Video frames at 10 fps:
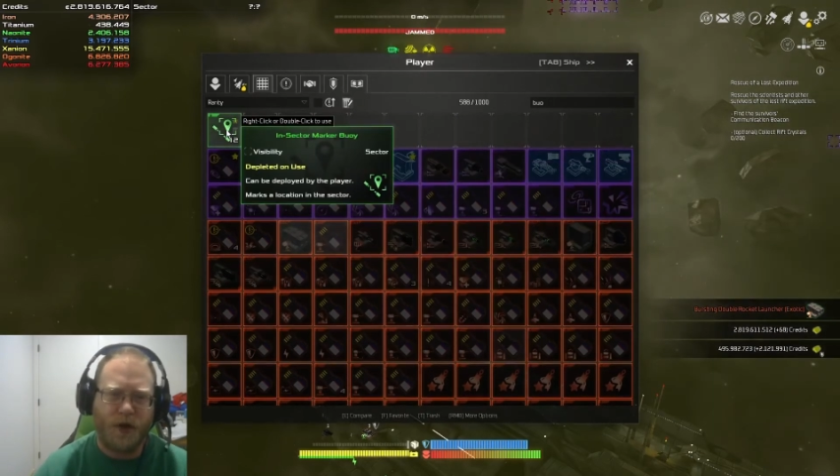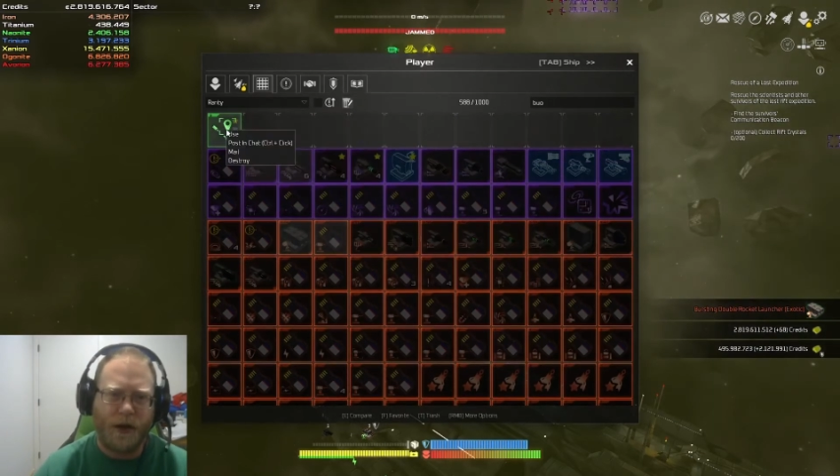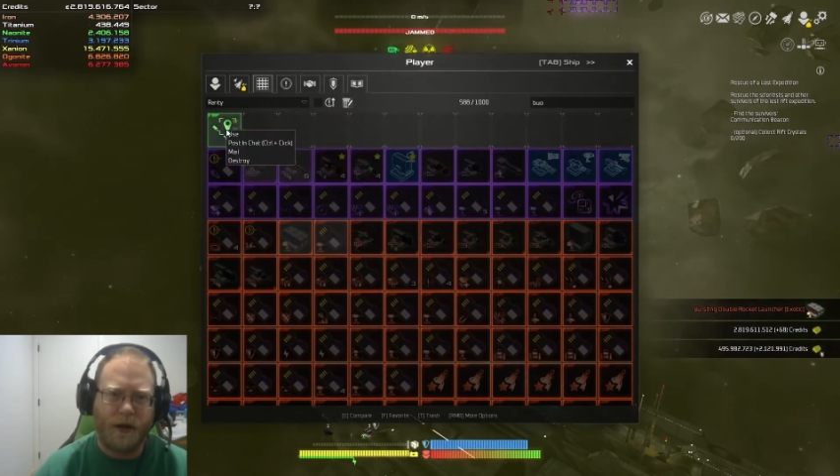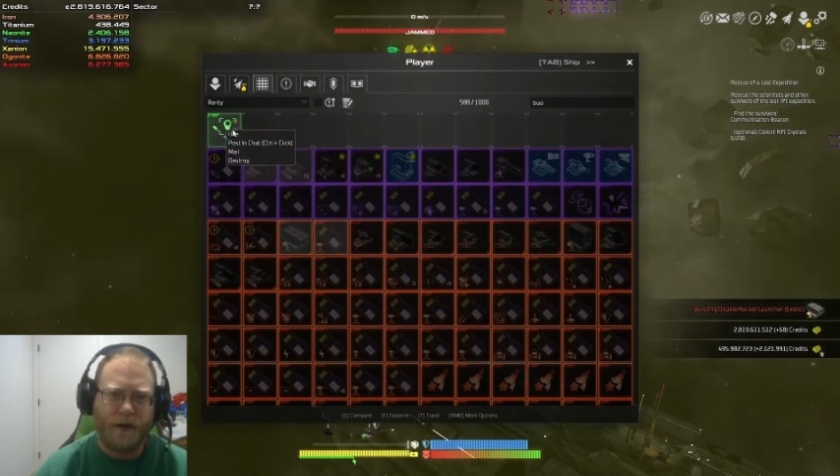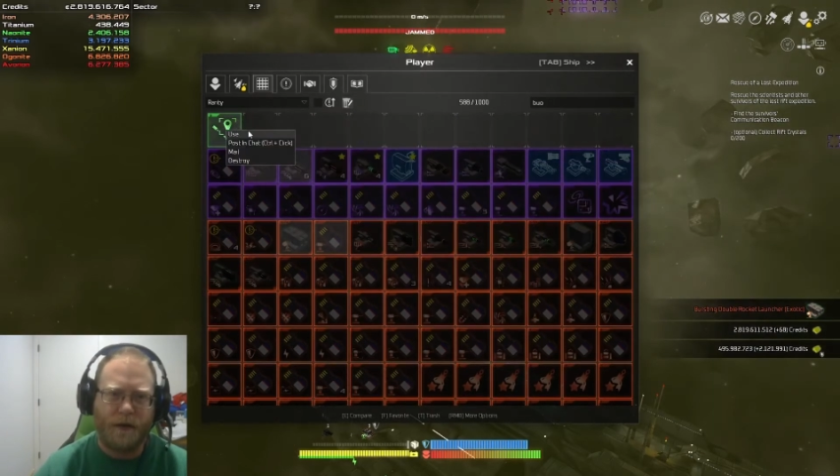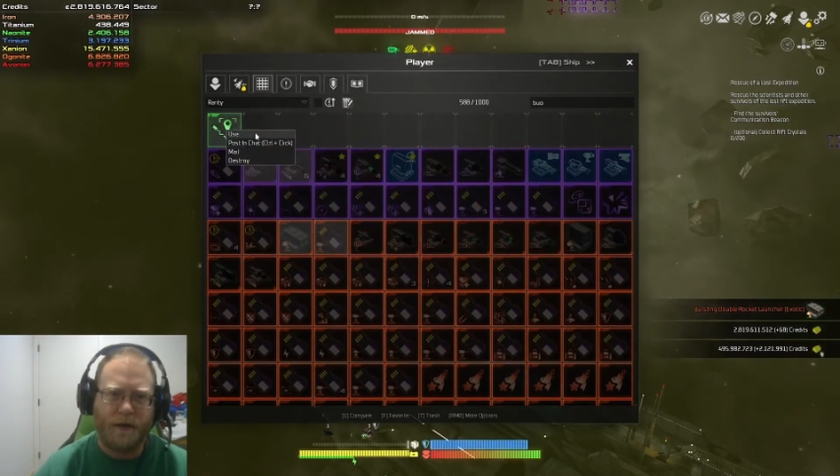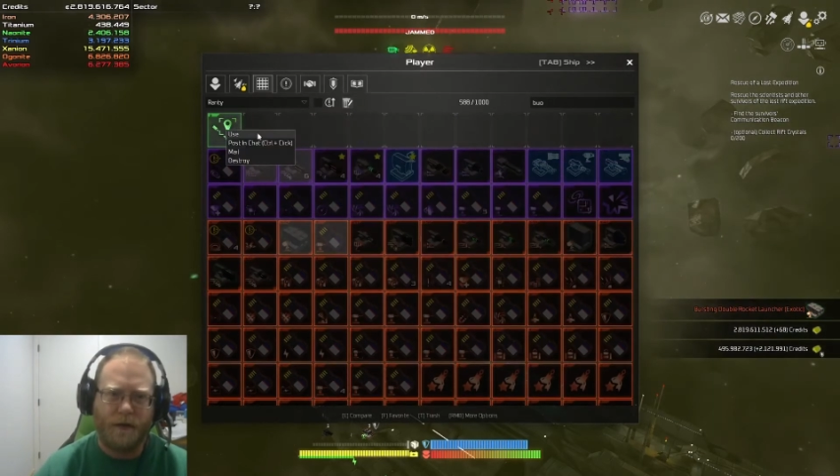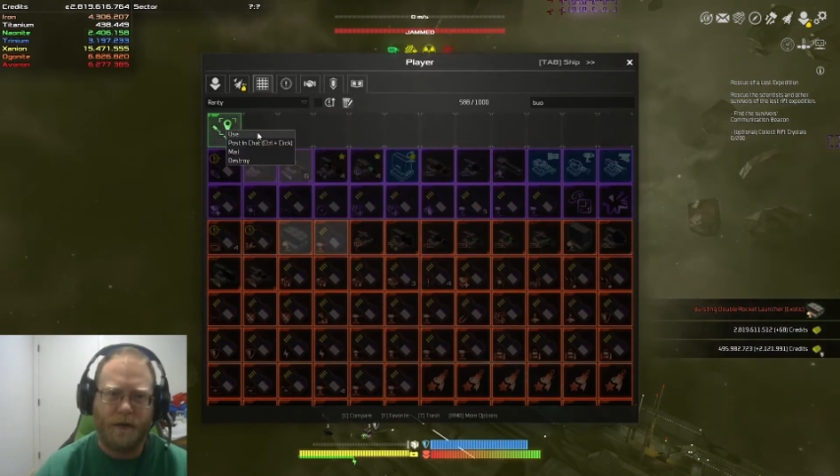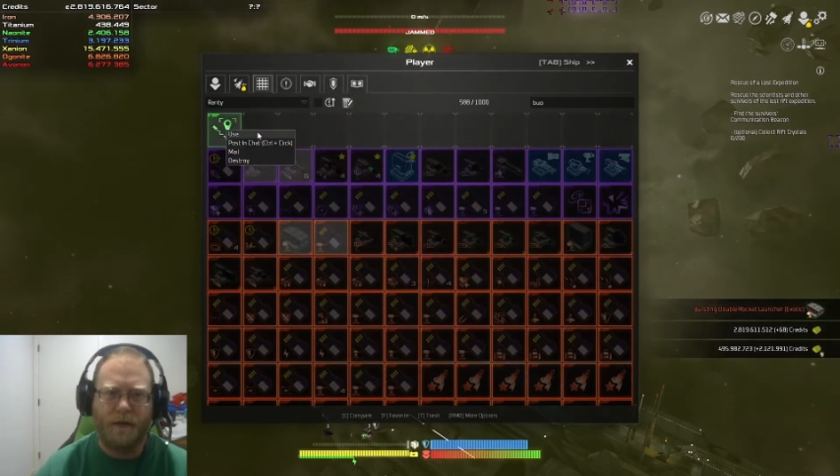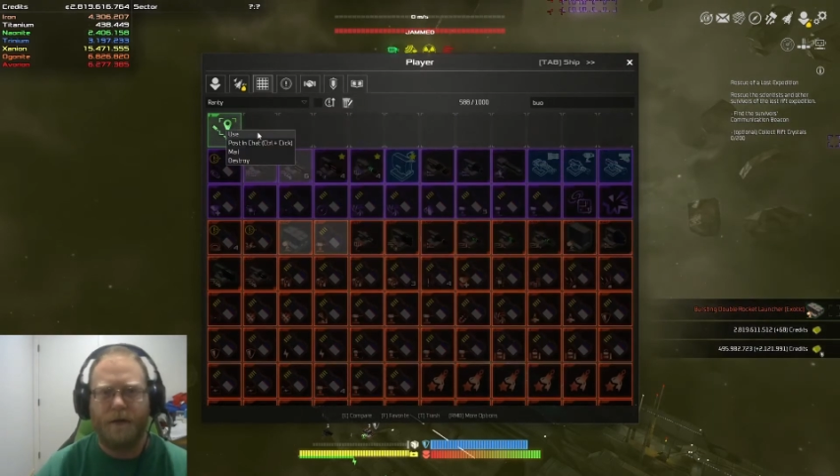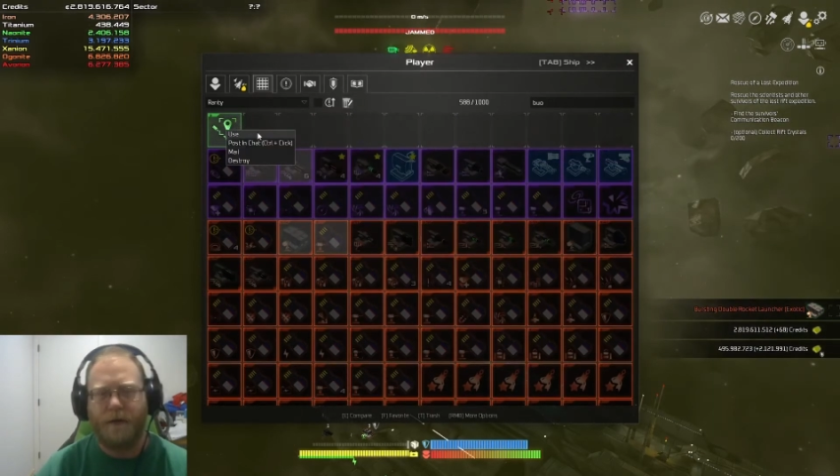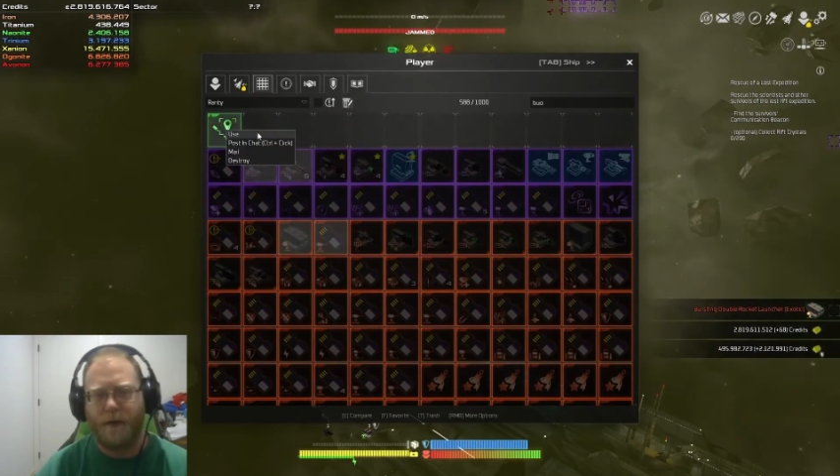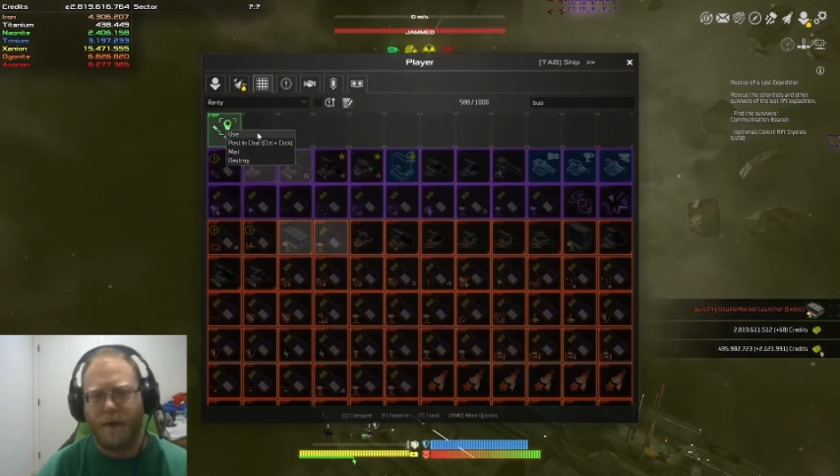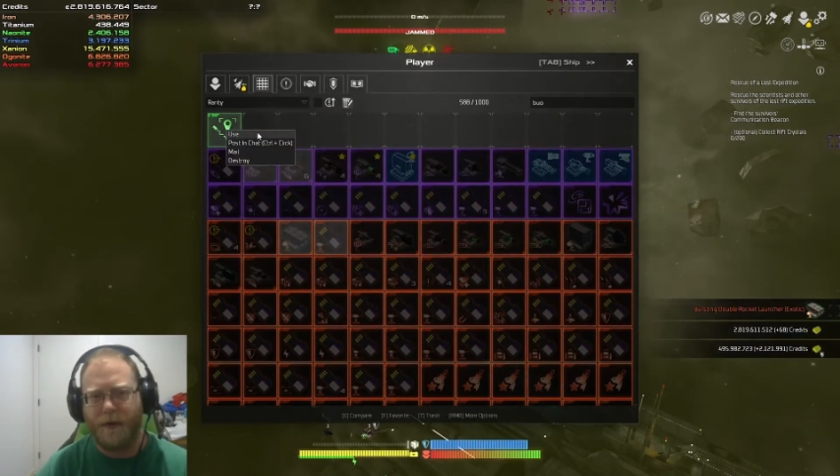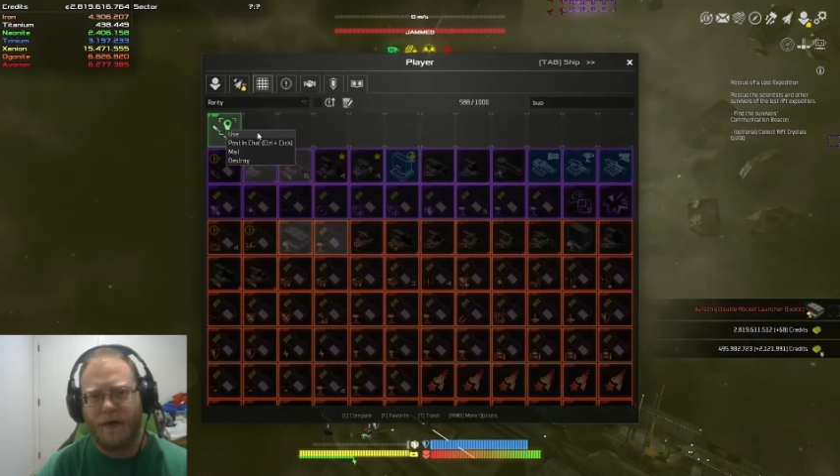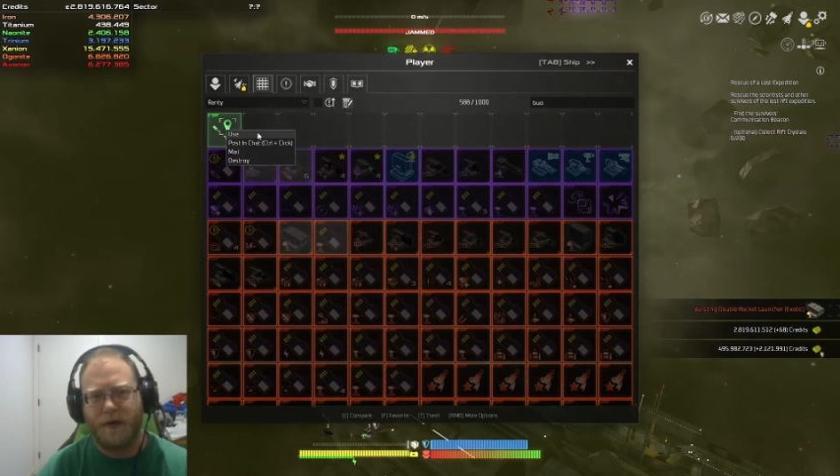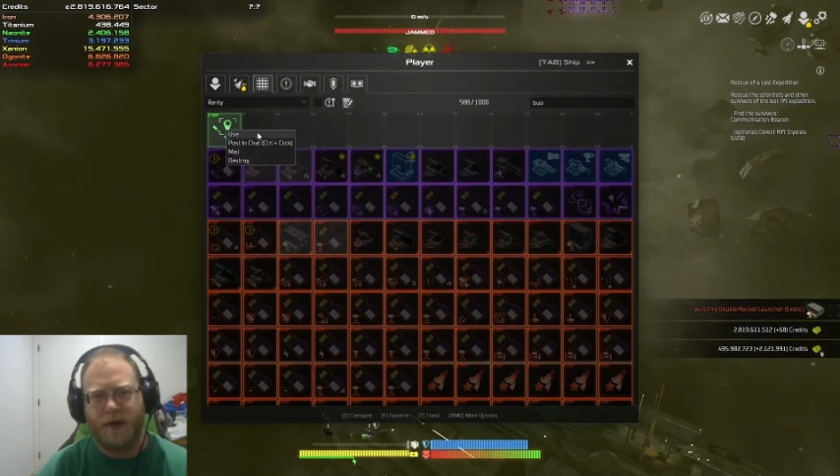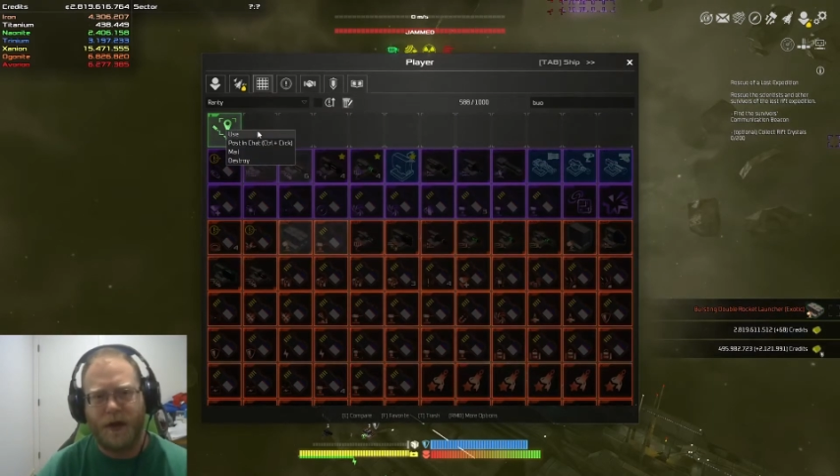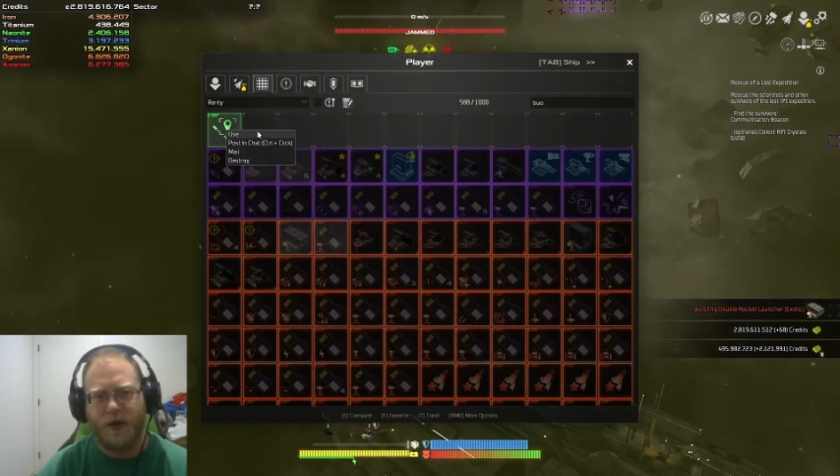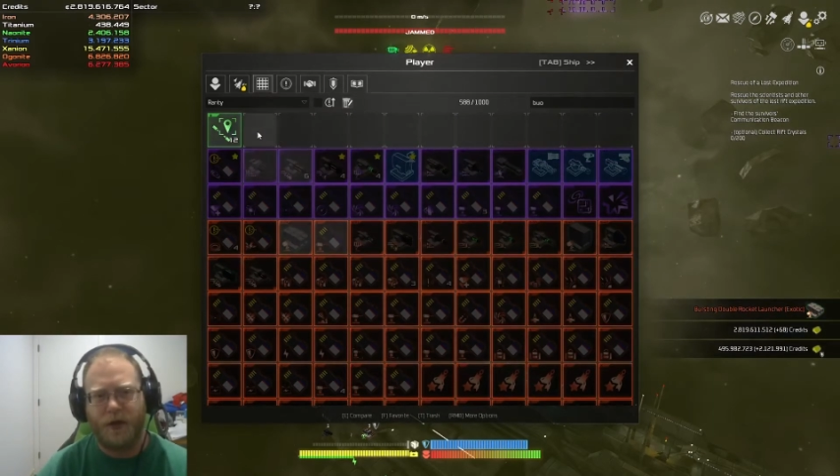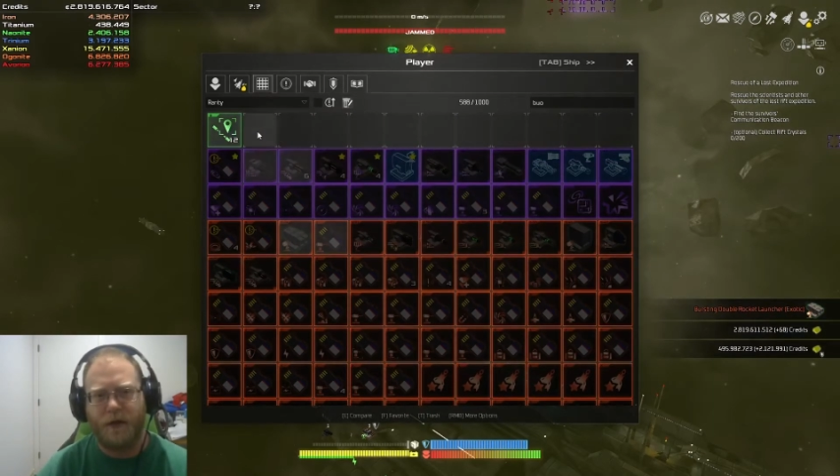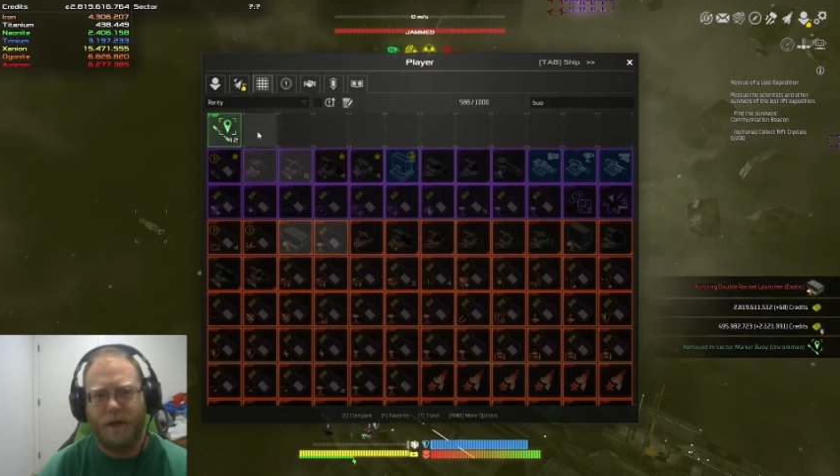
dock, or from the research station.